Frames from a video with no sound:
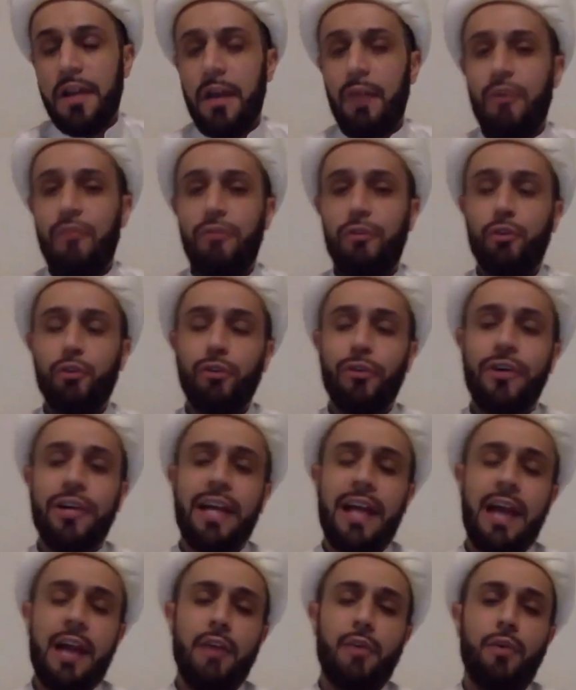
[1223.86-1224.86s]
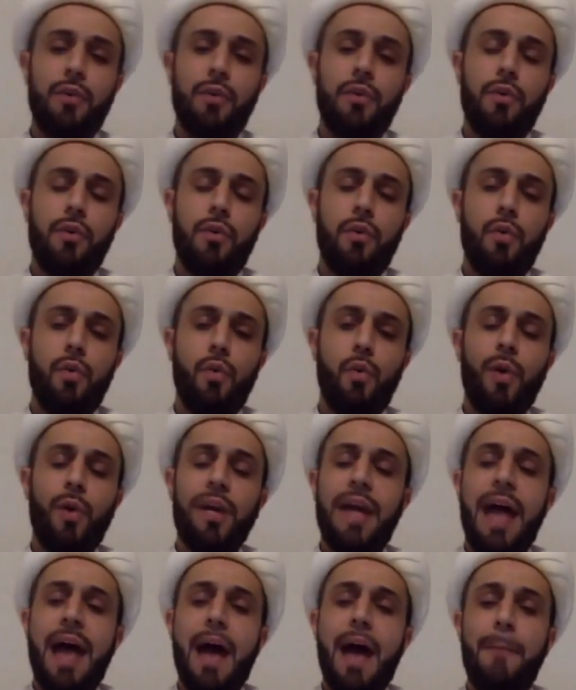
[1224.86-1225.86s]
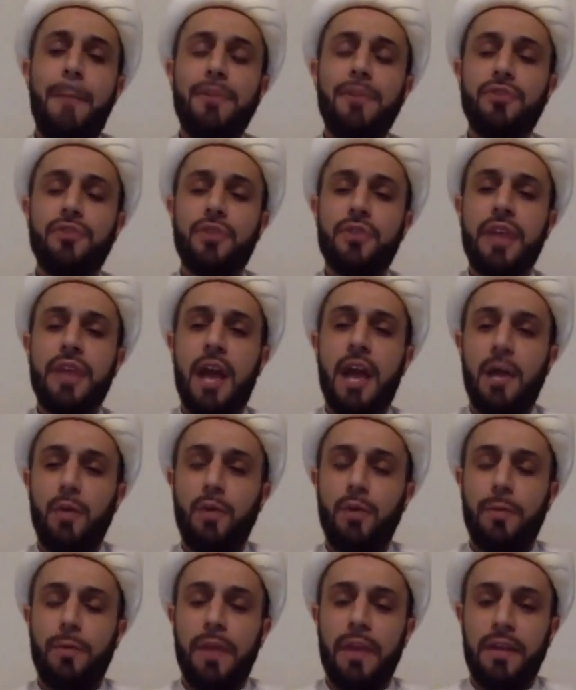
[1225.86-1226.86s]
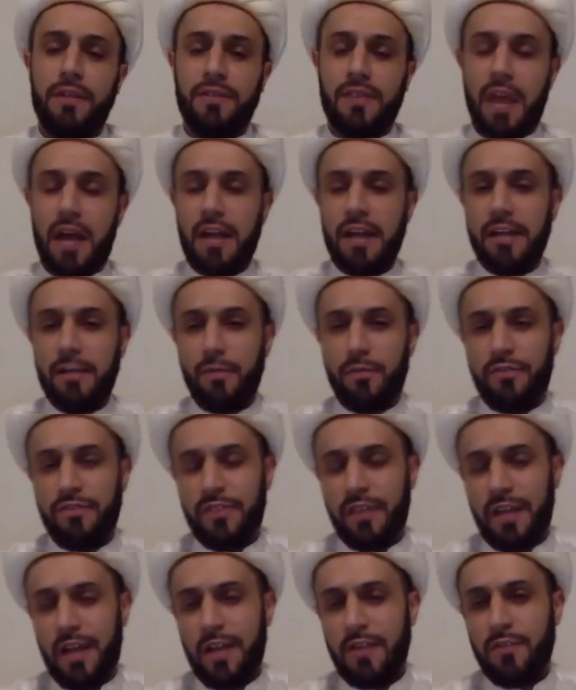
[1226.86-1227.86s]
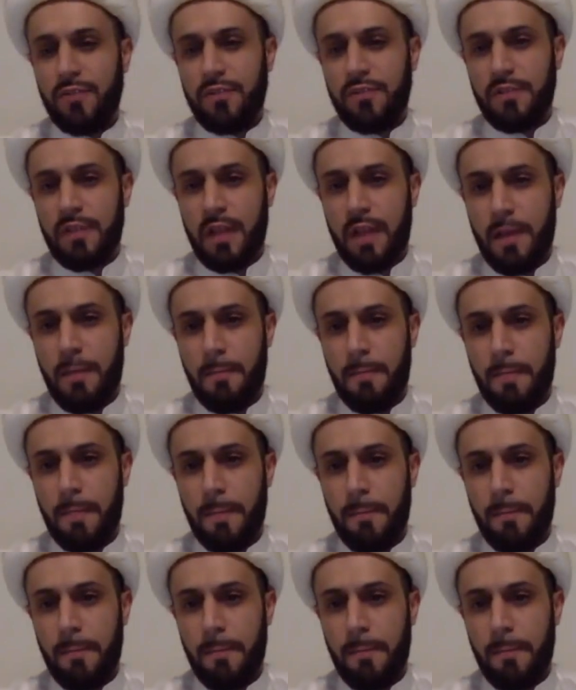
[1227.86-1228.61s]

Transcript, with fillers: Now, if you look at what happened to the Ahlul Bayt alayhim salatu wasalam.